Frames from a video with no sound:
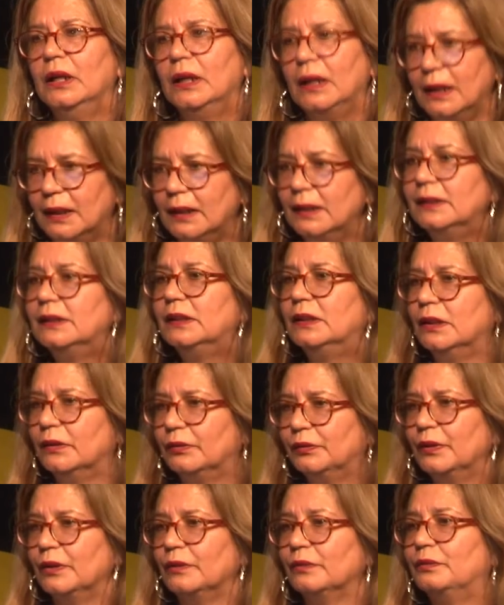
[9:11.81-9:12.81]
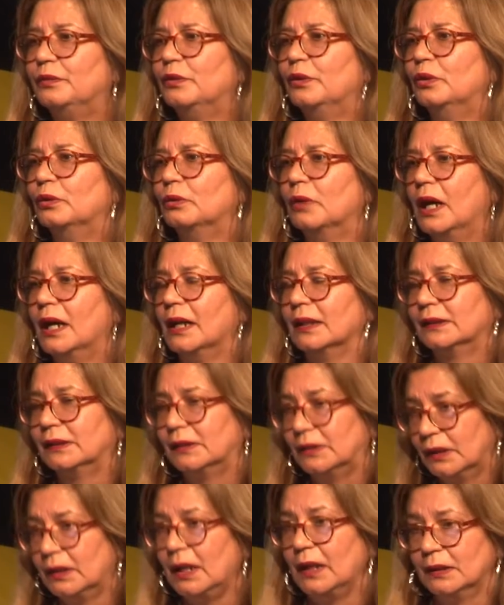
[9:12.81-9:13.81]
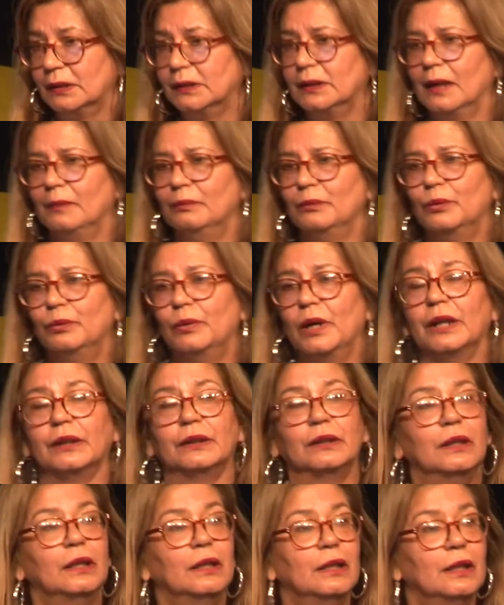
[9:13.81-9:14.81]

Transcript: It is different for us. That's number one.